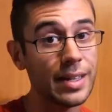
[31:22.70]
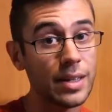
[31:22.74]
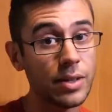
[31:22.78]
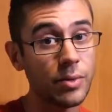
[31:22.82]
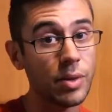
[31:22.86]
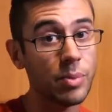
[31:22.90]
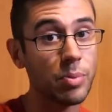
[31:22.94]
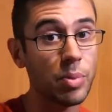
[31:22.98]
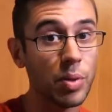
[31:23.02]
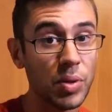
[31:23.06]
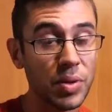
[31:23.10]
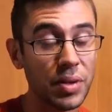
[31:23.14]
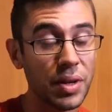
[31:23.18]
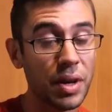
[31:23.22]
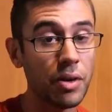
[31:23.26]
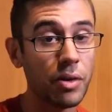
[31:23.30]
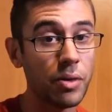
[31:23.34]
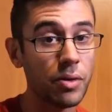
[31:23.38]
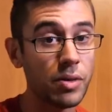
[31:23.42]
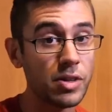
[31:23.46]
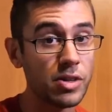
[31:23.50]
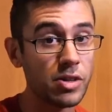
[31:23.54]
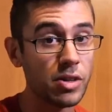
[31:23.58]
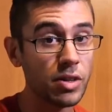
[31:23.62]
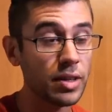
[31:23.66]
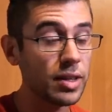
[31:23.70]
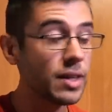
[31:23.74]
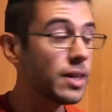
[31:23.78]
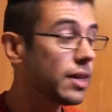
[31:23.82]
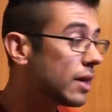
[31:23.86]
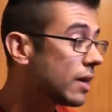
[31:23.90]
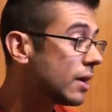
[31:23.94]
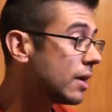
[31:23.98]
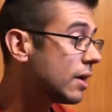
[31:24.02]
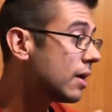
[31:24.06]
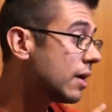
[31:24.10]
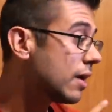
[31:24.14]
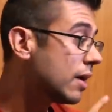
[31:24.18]
in that we pulled out originally
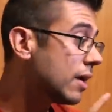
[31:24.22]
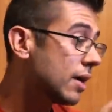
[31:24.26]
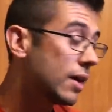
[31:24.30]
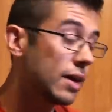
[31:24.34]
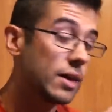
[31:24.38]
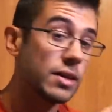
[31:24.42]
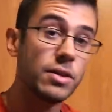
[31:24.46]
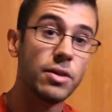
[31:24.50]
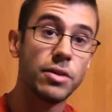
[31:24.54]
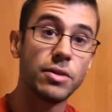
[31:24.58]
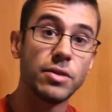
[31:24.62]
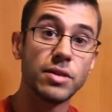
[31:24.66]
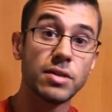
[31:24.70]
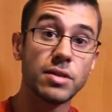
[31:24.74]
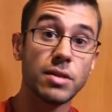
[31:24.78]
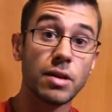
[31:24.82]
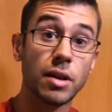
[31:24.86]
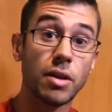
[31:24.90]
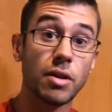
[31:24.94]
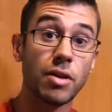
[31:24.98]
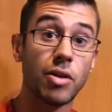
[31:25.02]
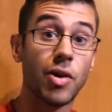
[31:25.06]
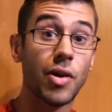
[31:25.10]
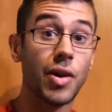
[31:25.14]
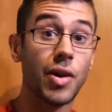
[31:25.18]
and turn this sucker